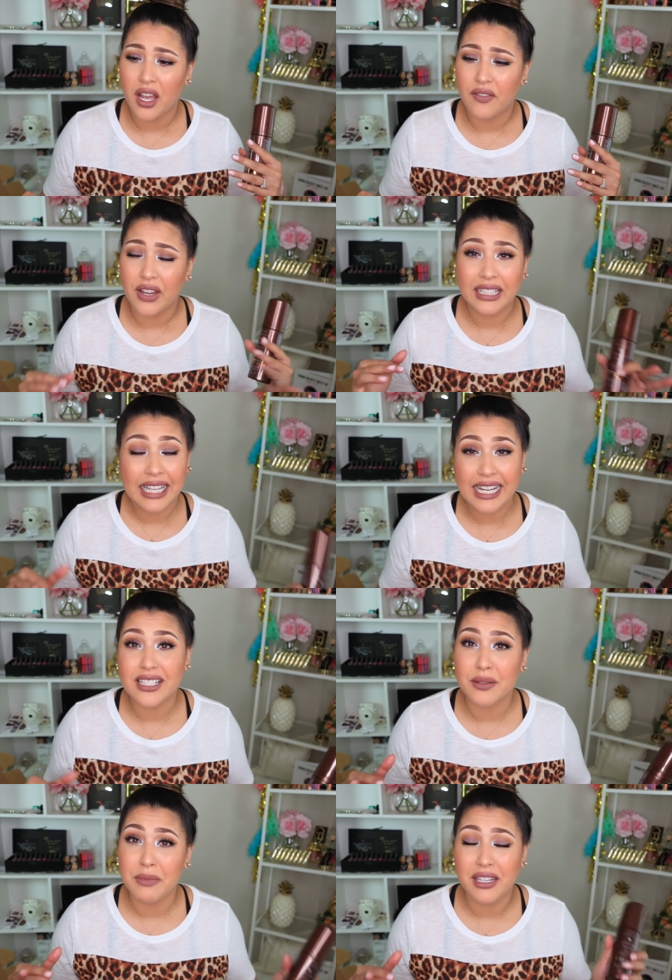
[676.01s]
of a
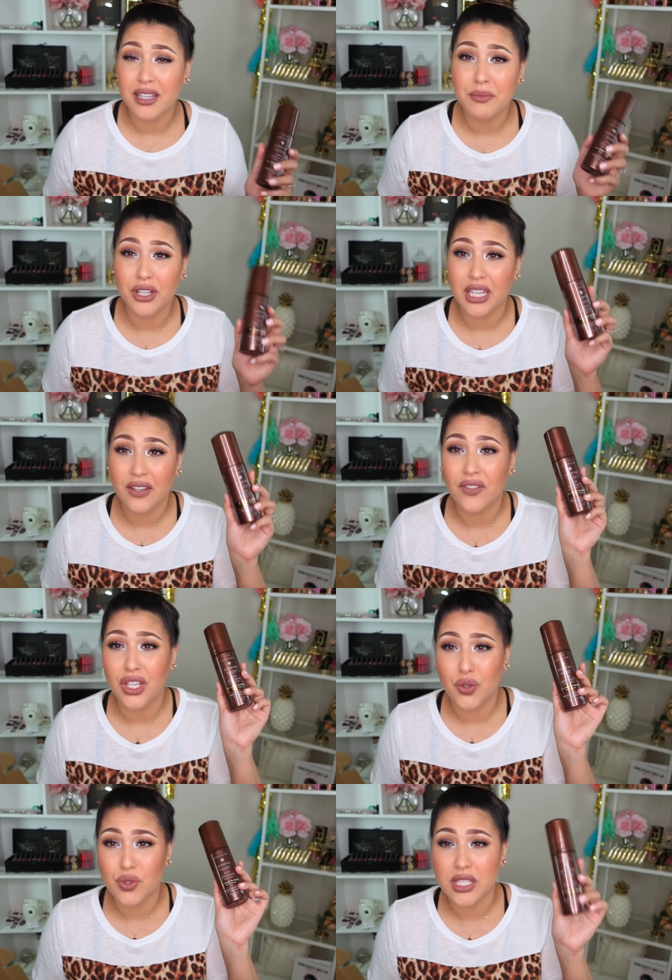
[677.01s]
light to medium could
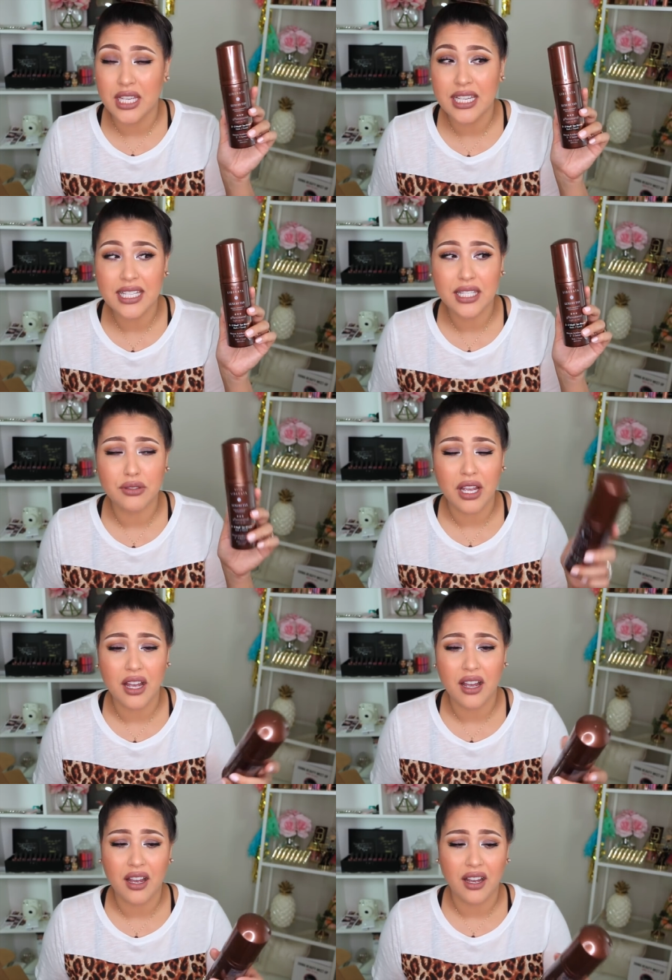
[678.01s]
even use this.
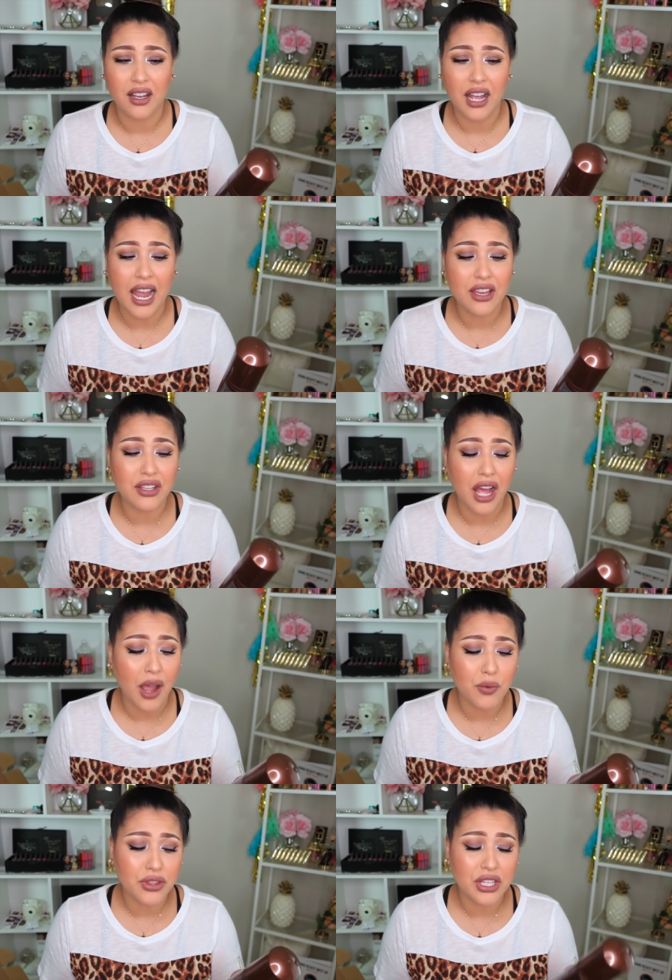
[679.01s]
Uh, I,
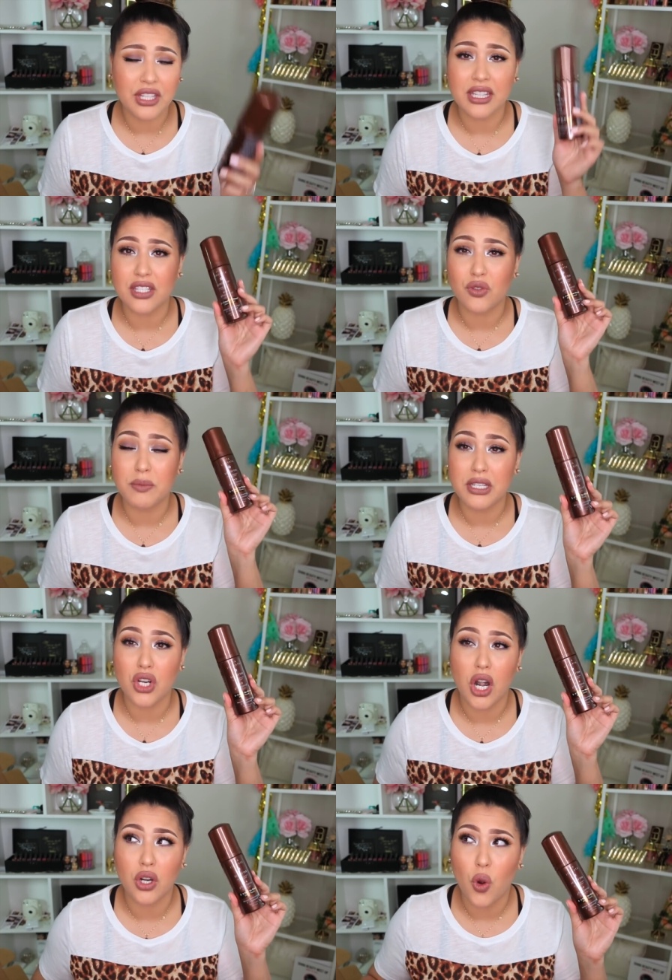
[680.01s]
I would think that this would be
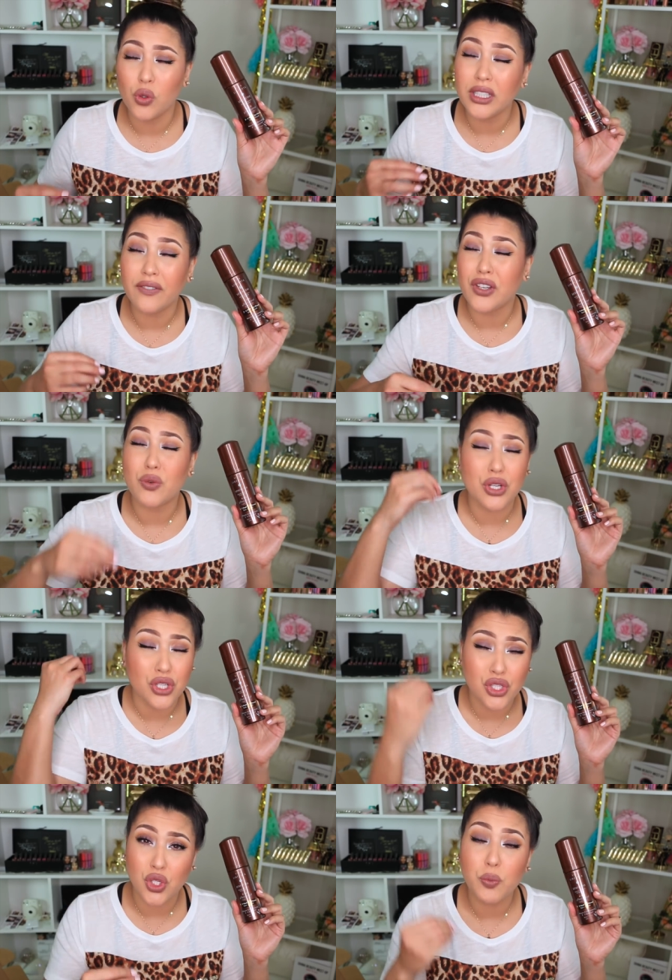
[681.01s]
dark only if you were
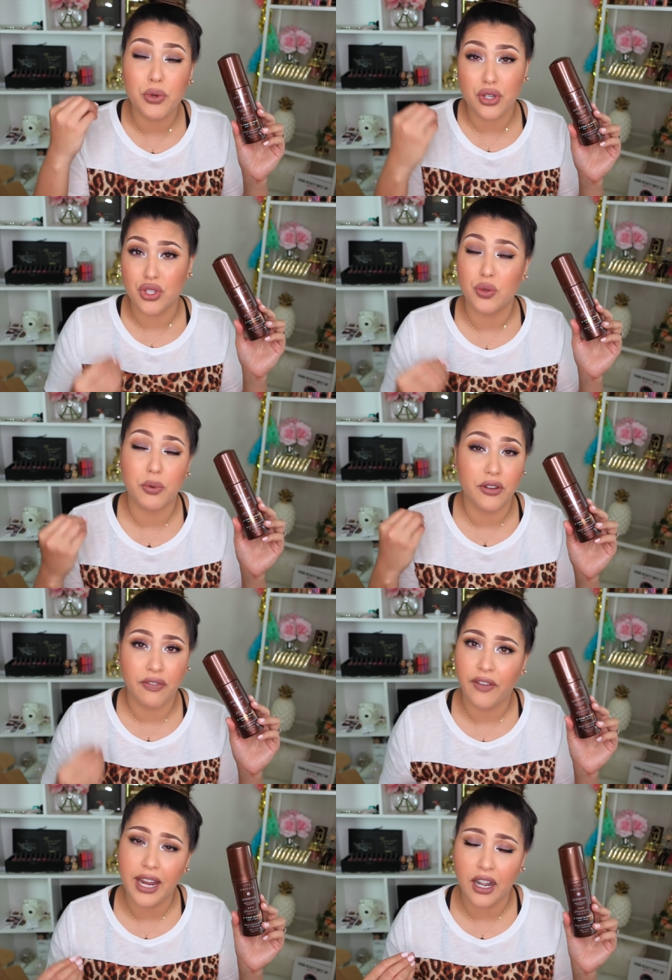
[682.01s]
super, super
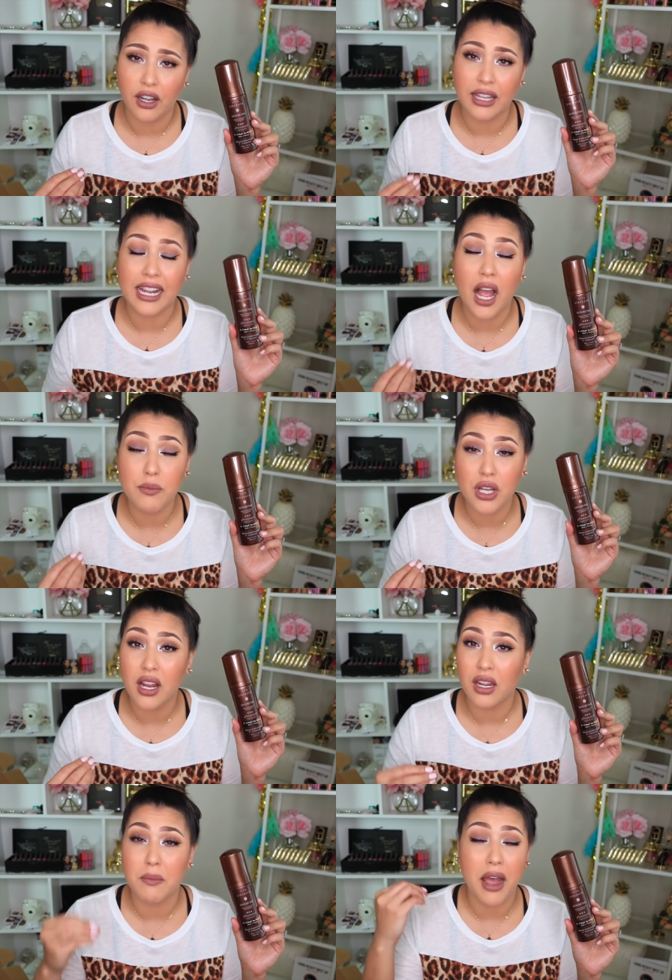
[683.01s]
fair. Like I'm
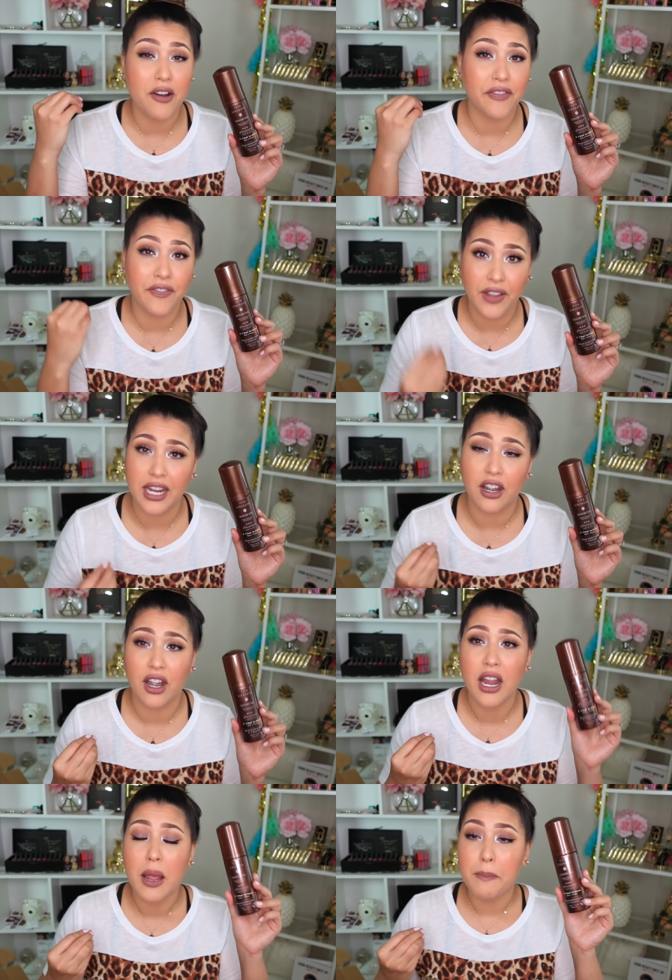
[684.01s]
talking about
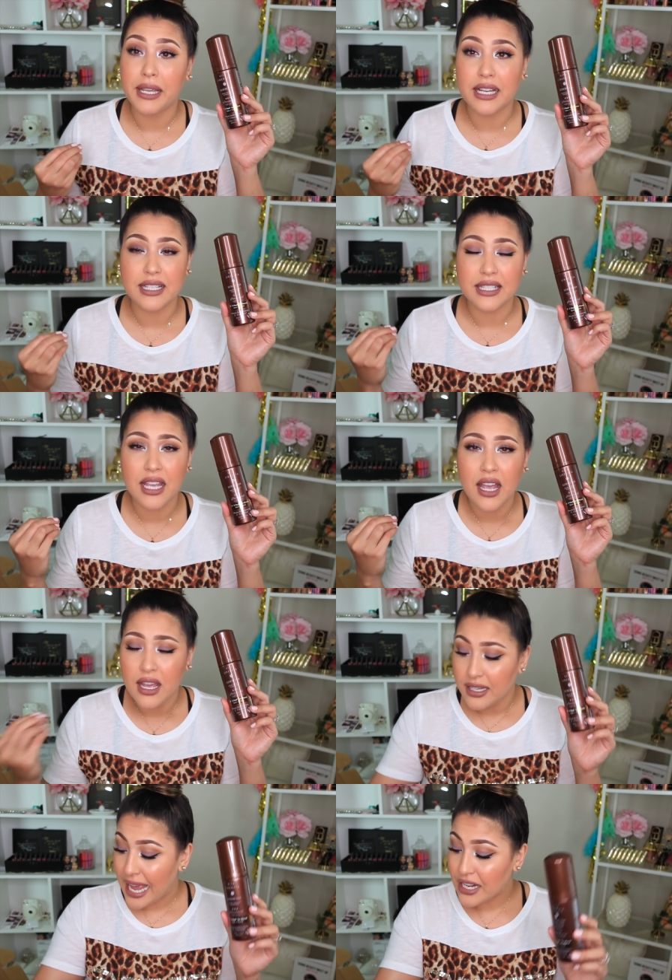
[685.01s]
fair because
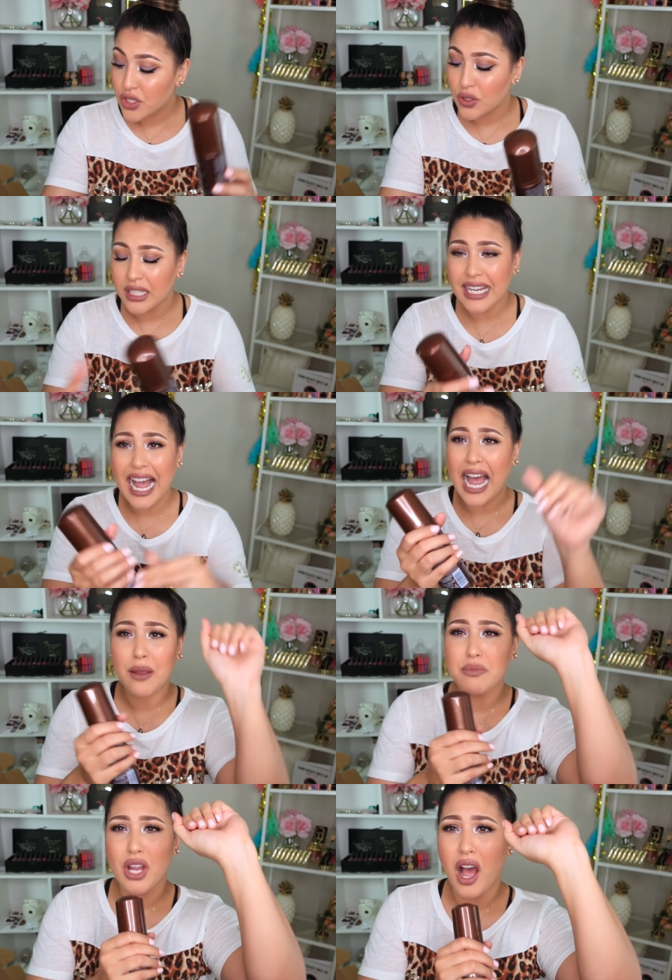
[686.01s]
naturally
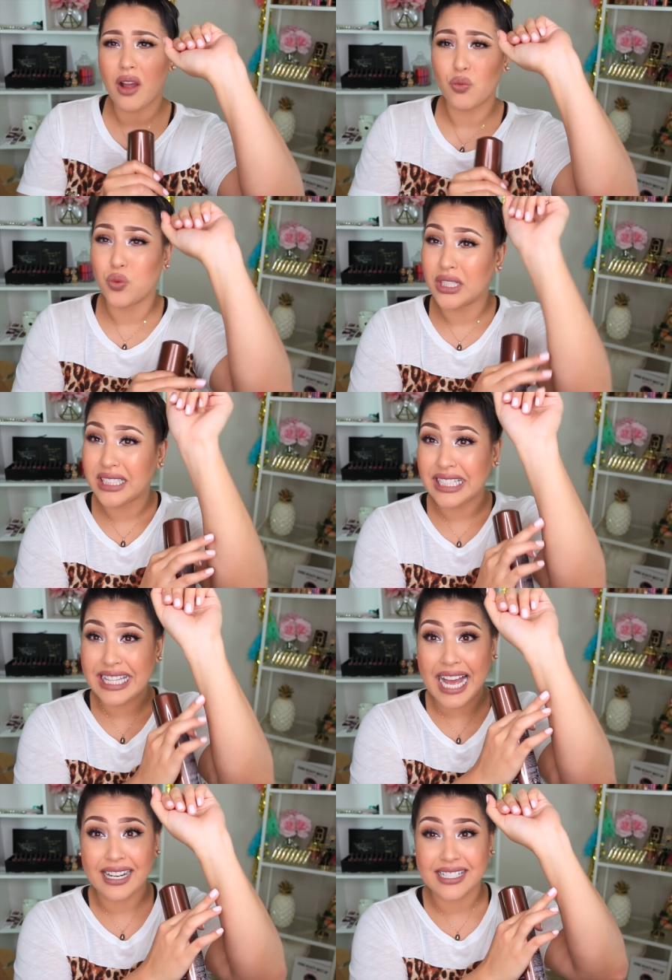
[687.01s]
I'm not really
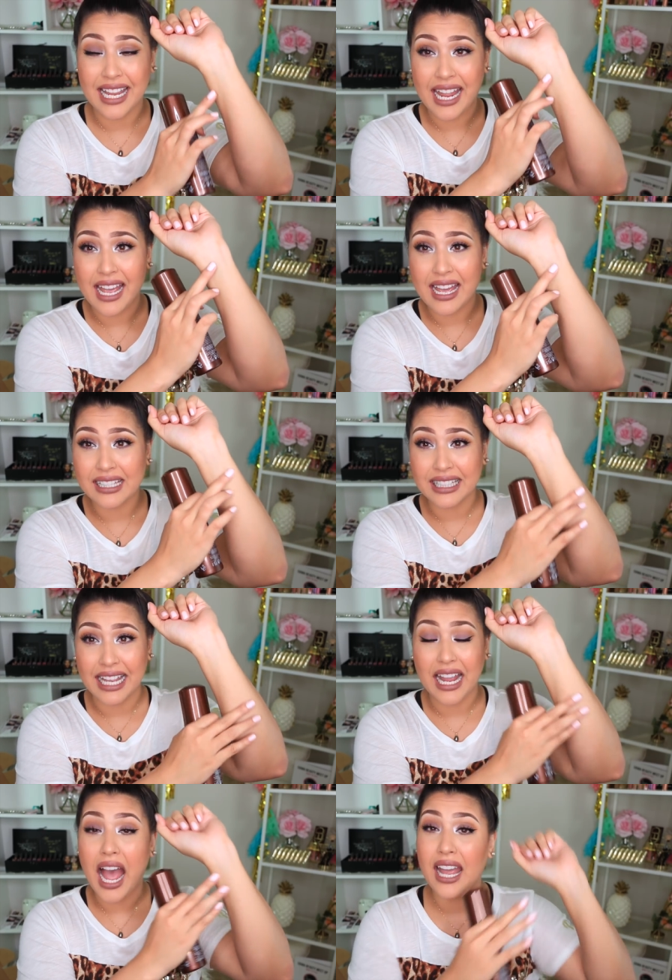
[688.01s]
that tan.
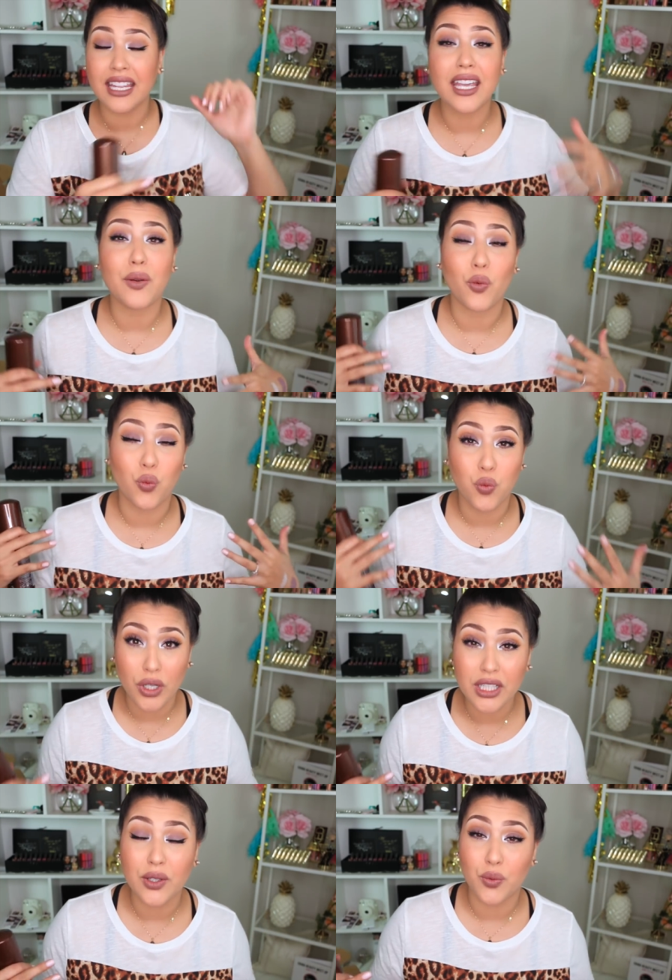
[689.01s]
Like I get
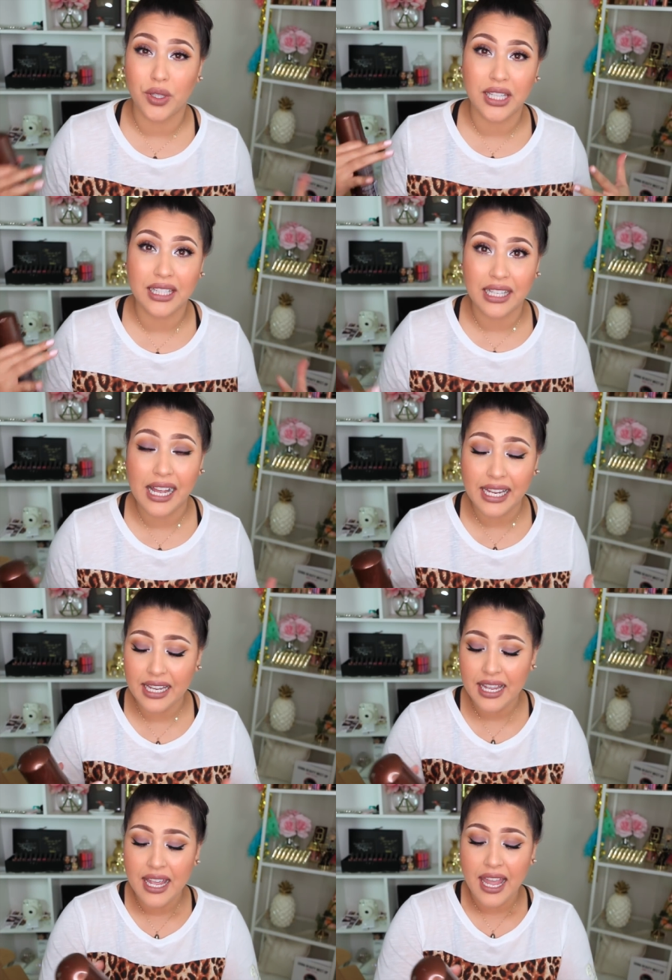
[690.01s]
really, really light